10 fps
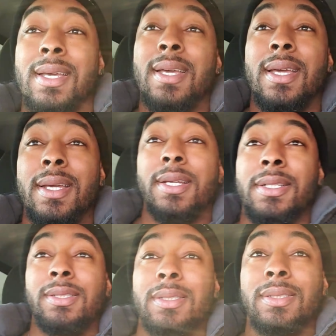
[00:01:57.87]

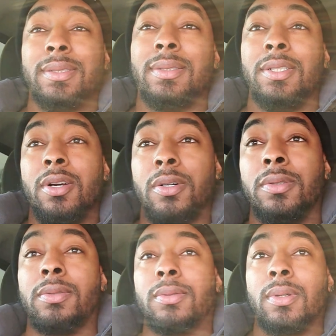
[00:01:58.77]
and, you know,
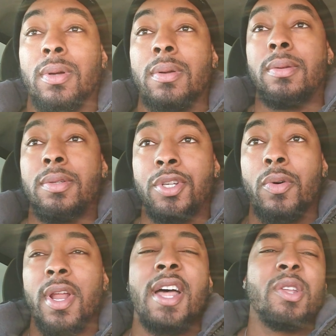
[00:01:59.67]
show that
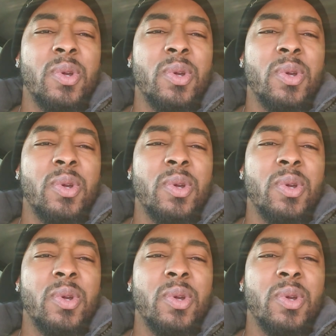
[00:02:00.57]
I do